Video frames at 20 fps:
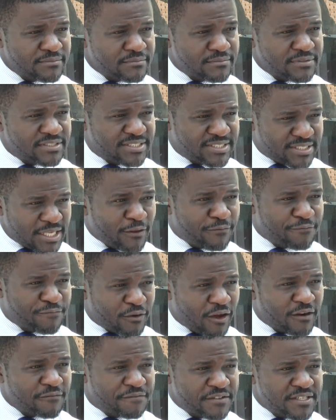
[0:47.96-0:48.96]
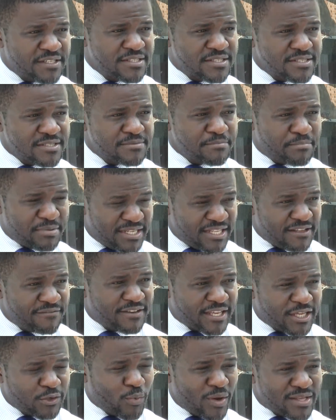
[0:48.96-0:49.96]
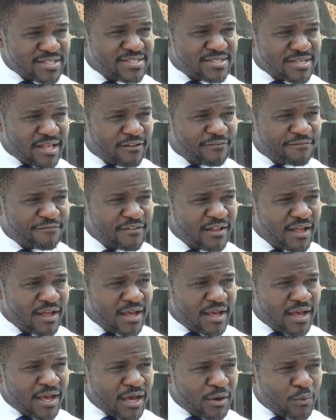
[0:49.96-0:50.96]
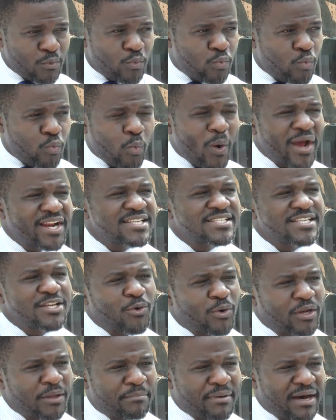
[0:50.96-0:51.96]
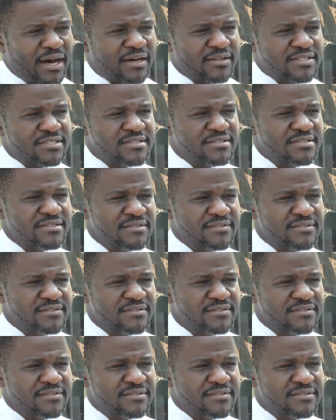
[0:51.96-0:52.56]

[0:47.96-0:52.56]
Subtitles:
self-confidence, believing in oneself. What is it all about?